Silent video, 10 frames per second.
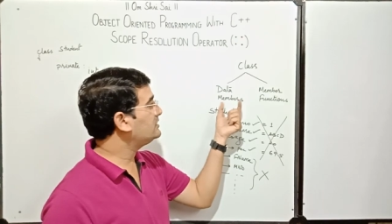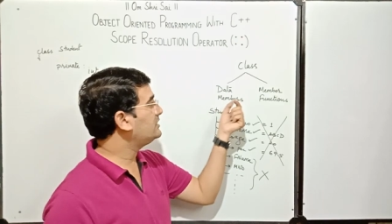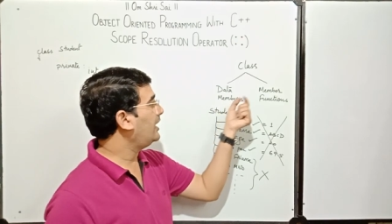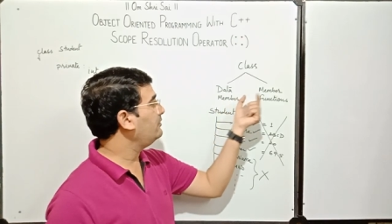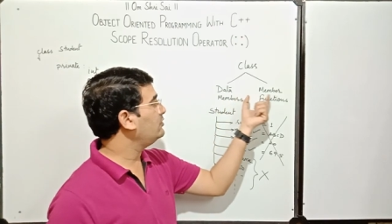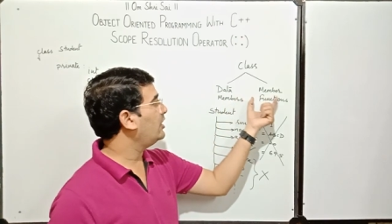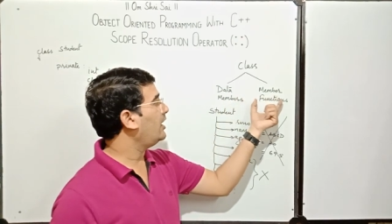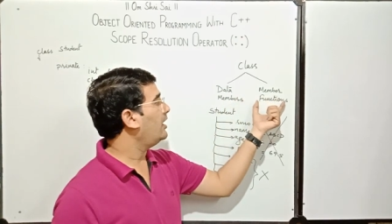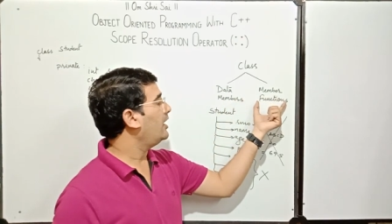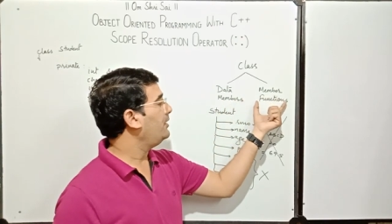is time to
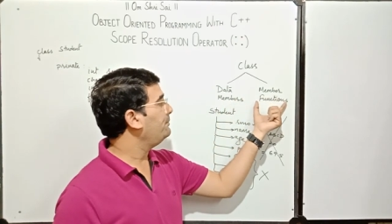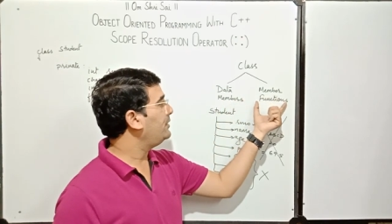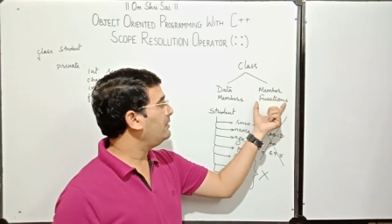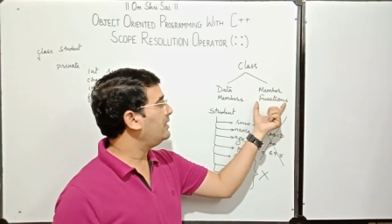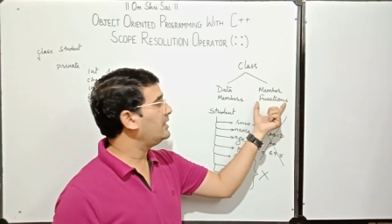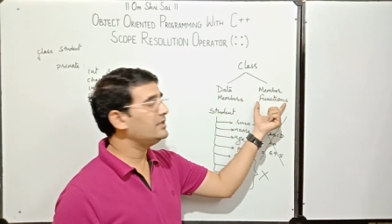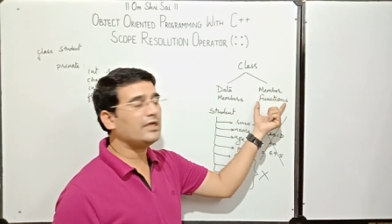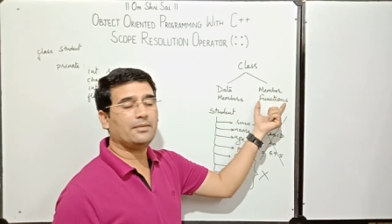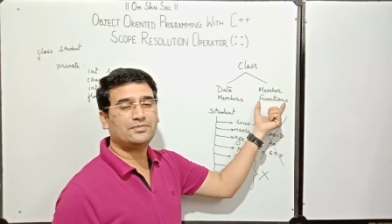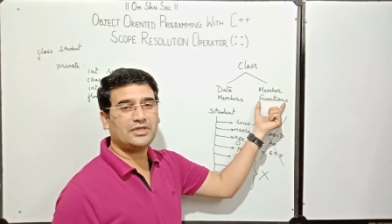implement the
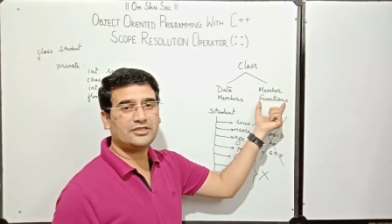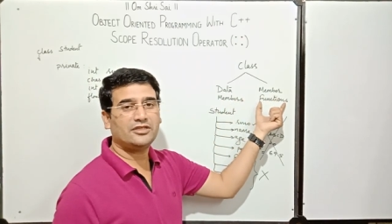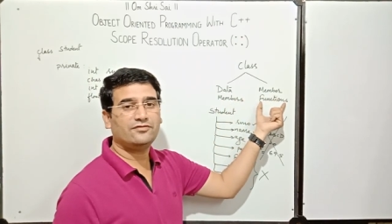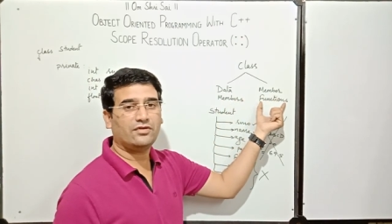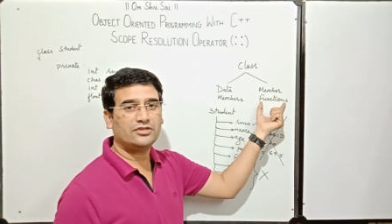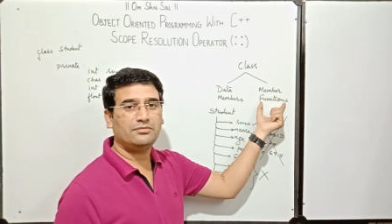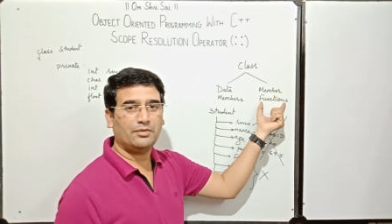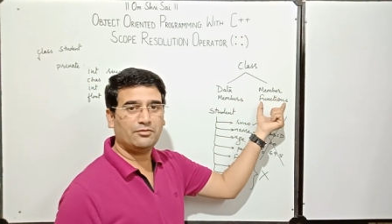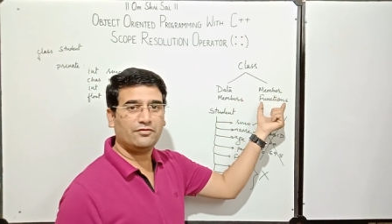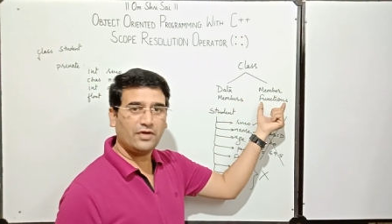abstraction for the
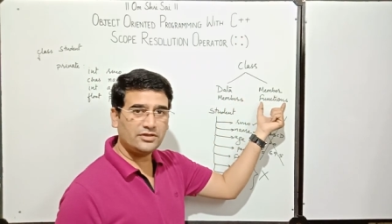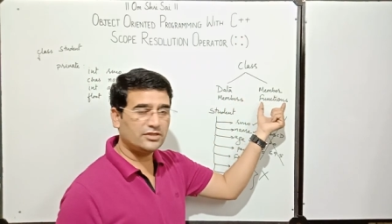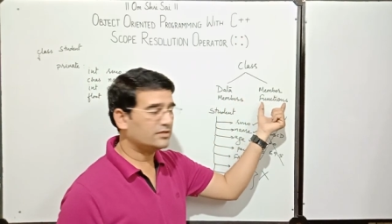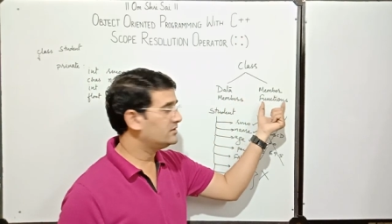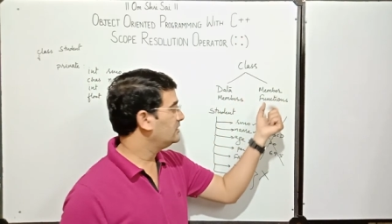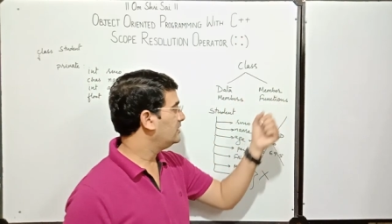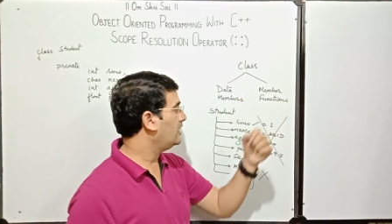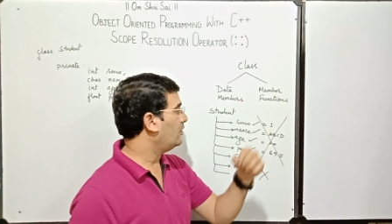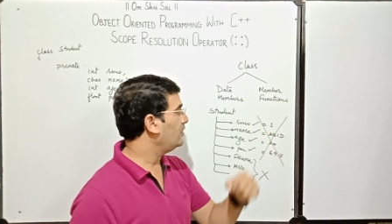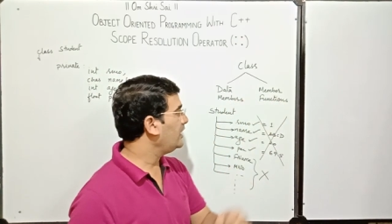member functions. Now
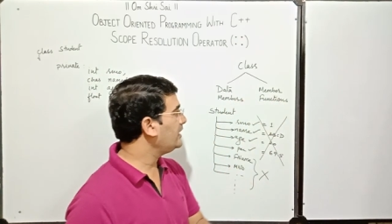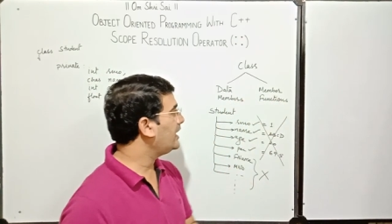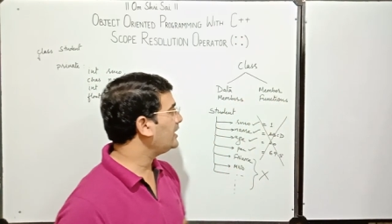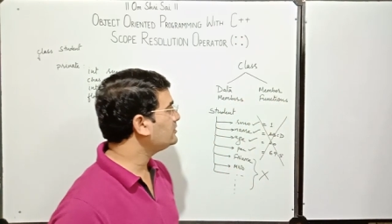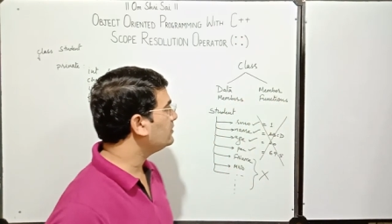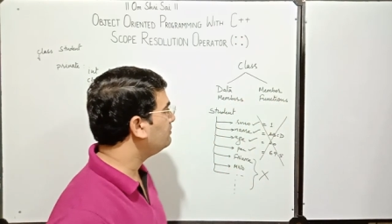in case of